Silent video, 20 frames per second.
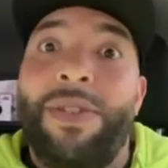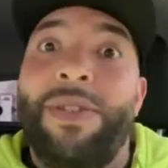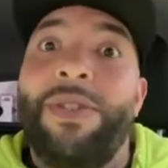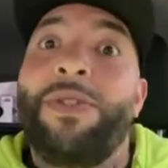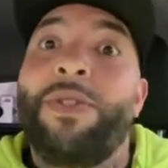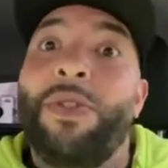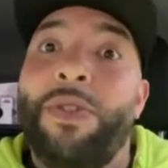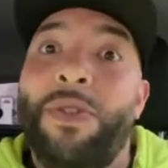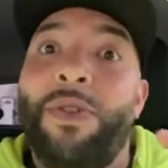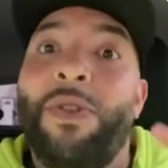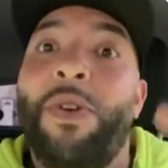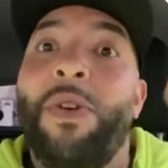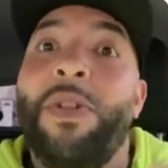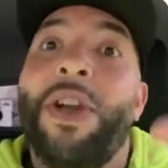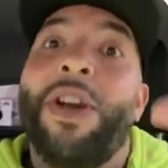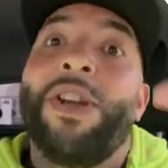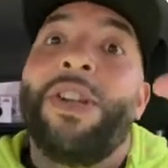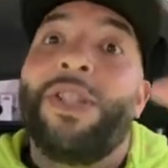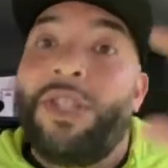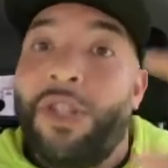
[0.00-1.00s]
So they're
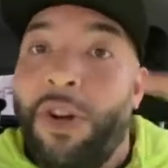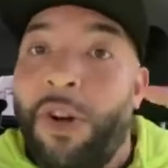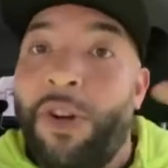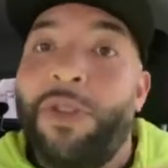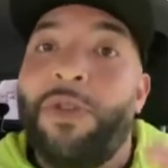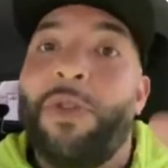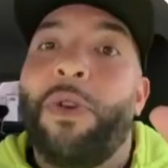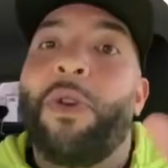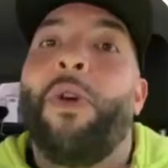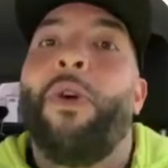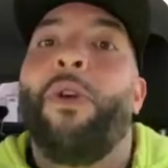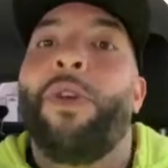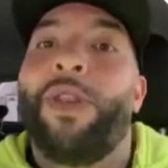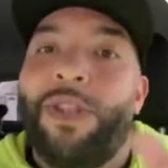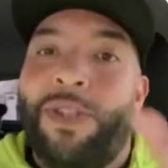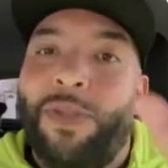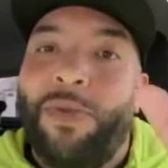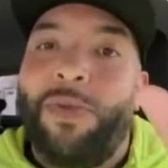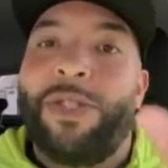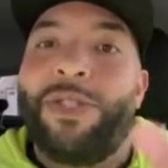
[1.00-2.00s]
going to charge you according
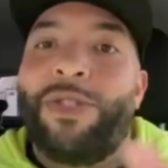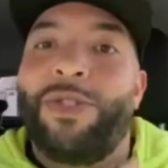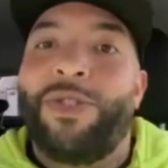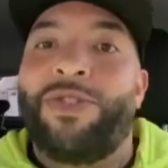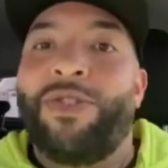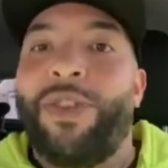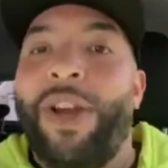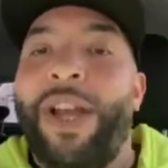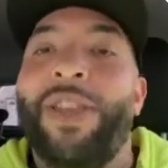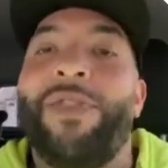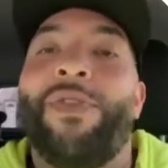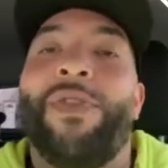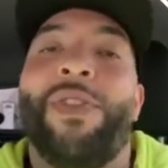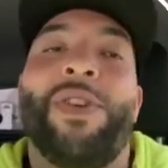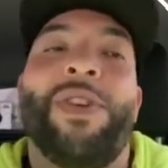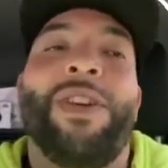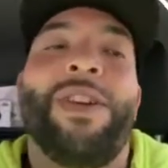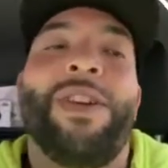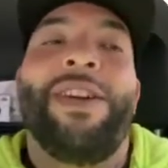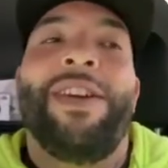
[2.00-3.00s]
to what you
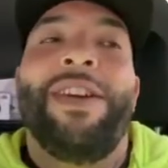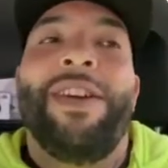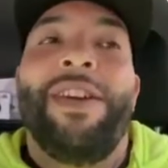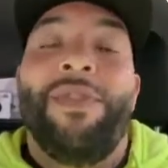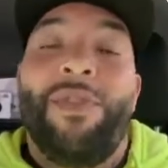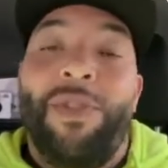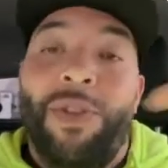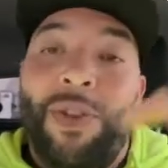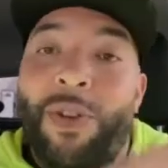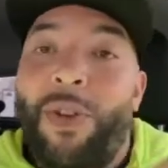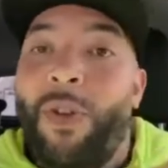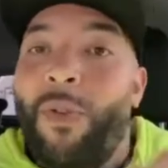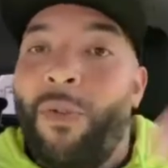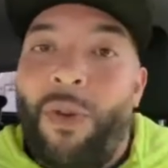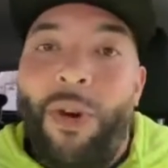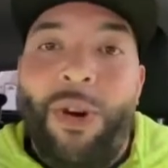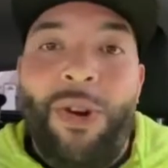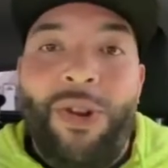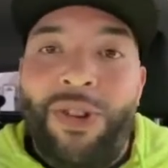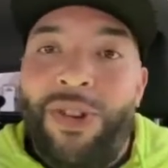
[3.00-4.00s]
transfer for the
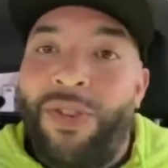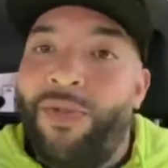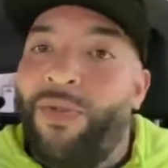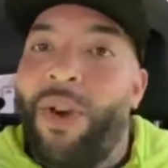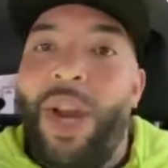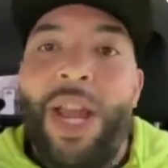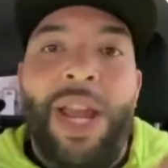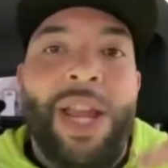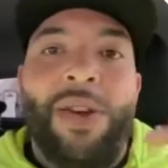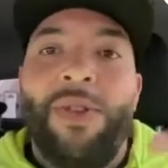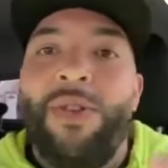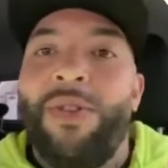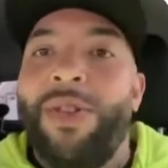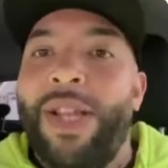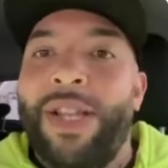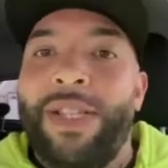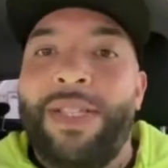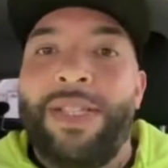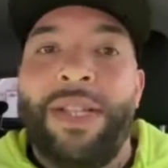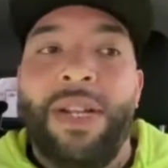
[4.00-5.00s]
conversion rate and all
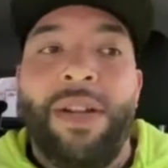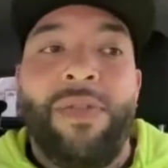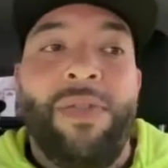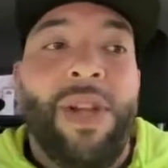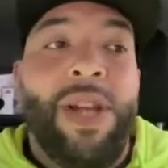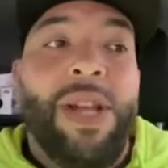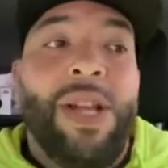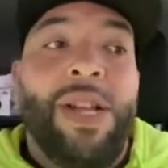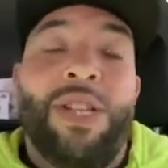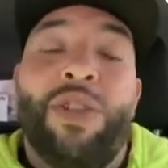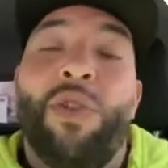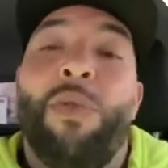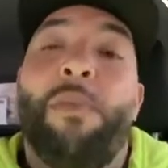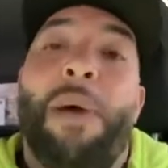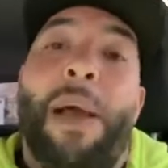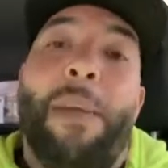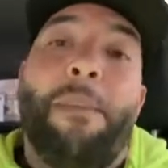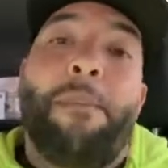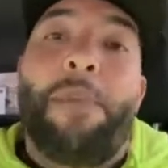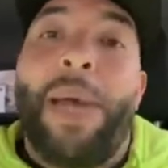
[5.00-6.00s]
that stuff. So
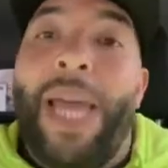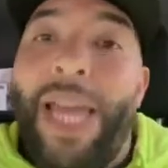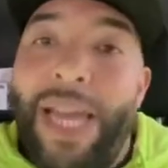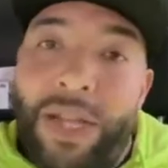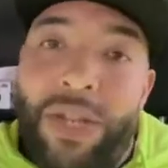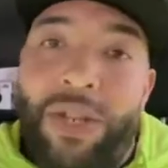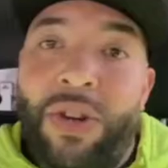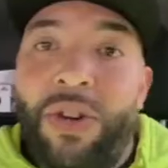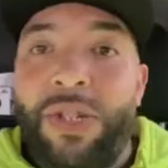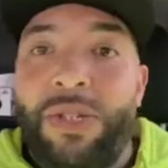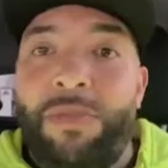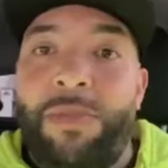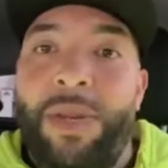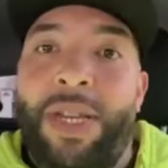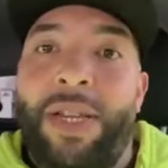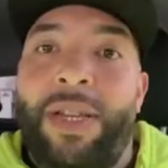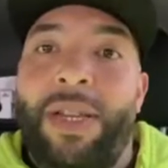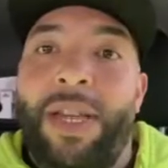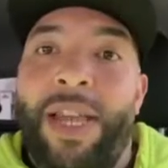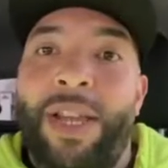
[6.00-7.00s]
my bank charged
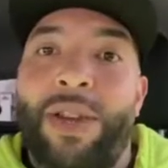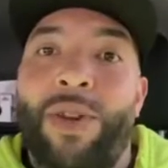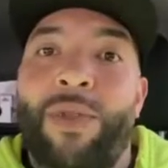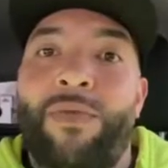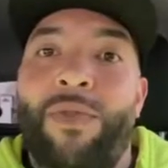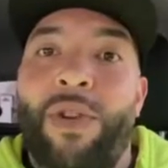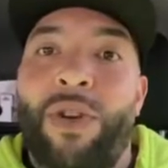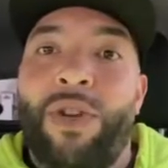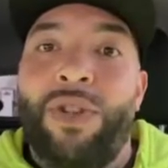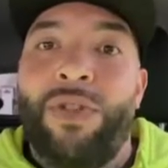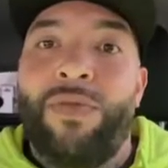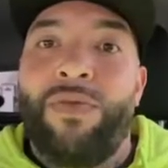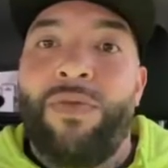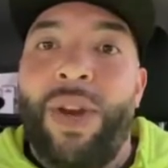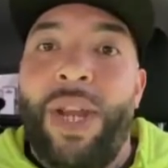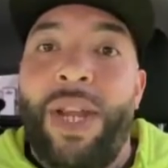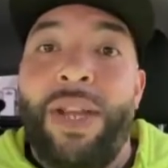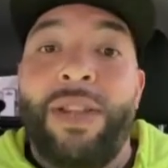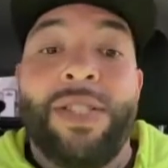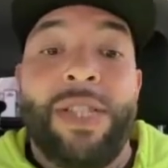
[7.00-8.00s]
me a conversion
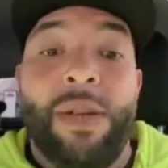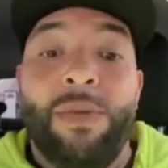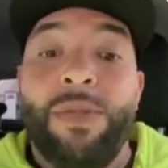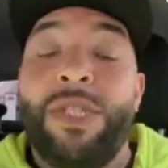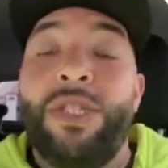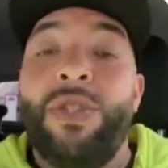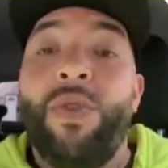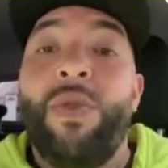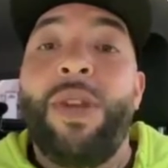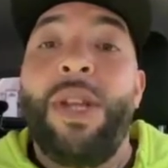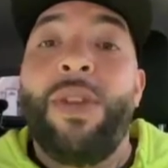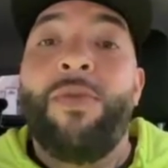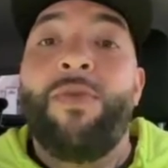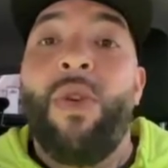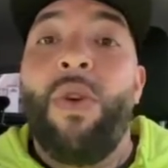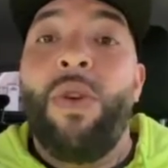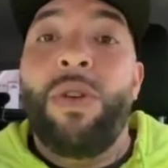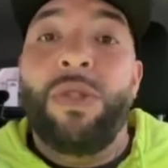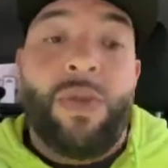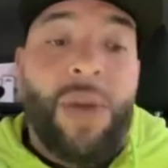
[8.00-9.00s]
rate because I was doing it
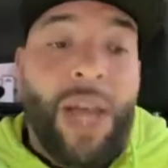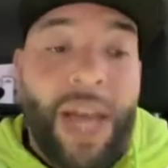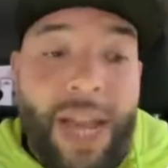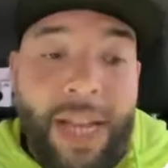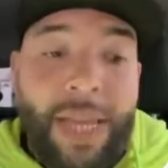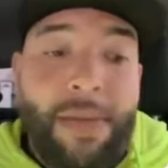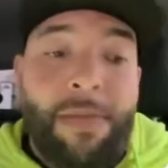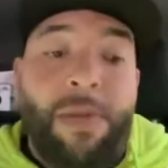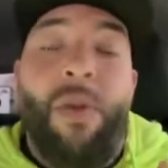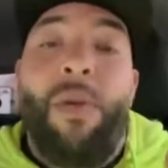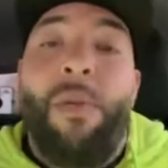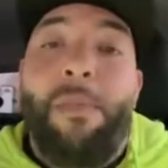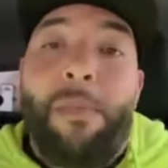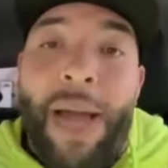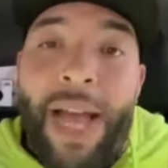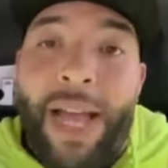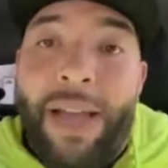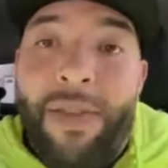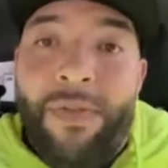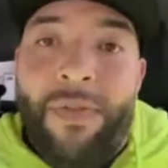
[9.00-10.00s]
wrong. So I had to keep going
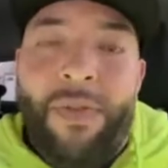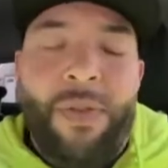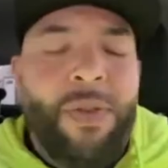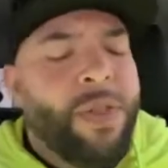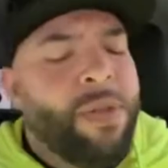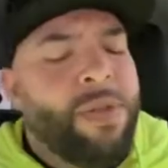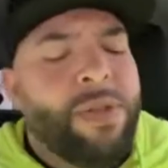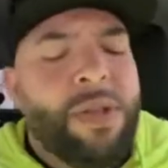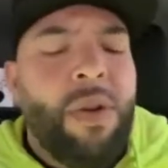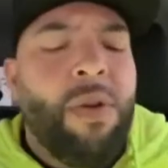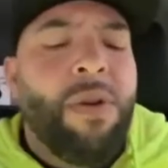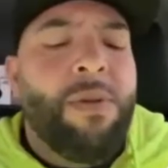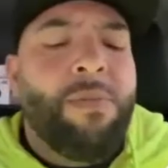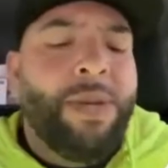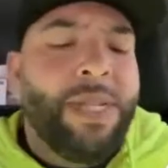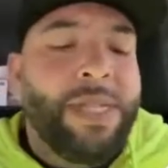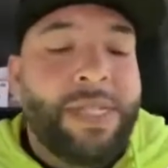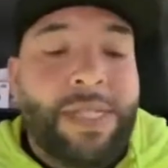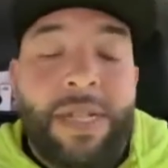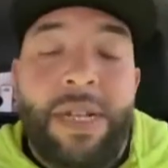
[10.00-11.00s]
back and forth. I was like, I
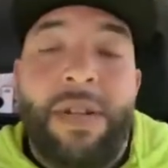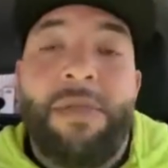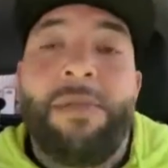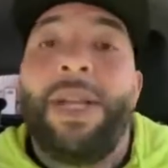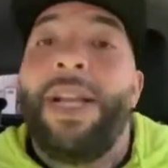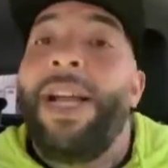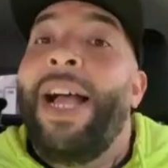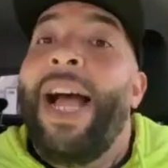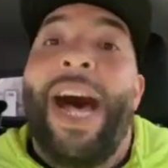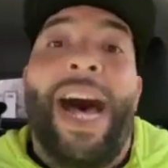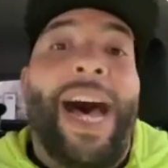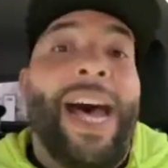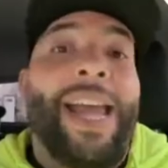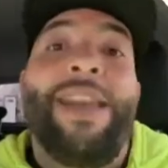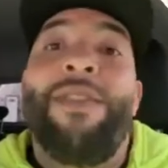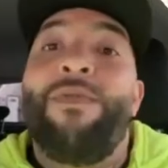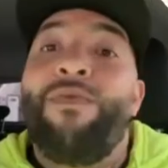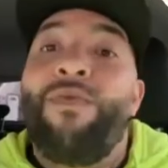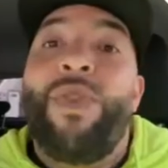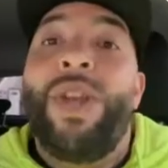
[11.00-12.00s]
messed it up. I
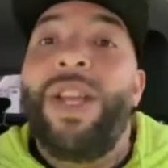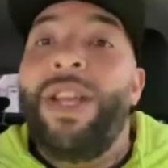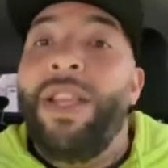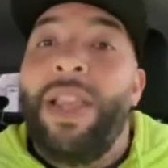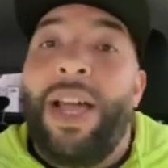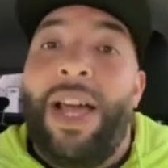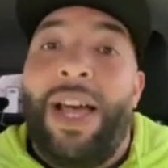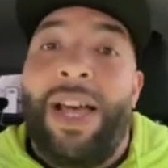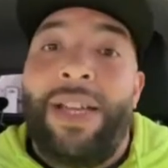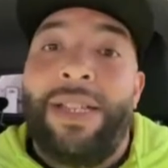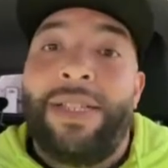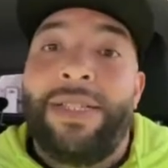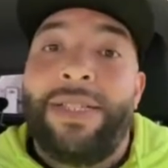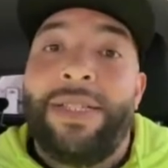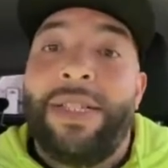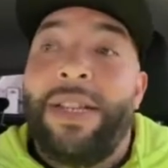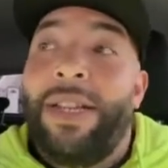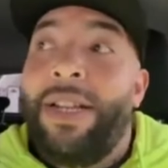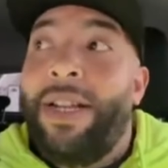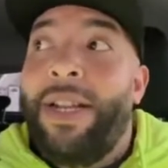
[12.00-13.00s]
didn't realize
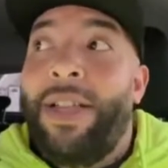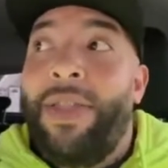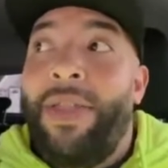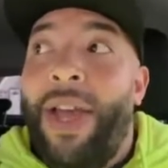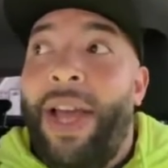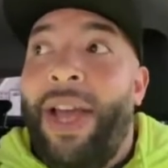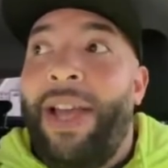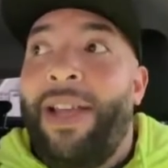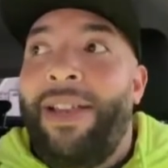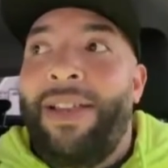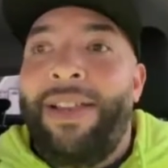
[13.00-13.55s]
that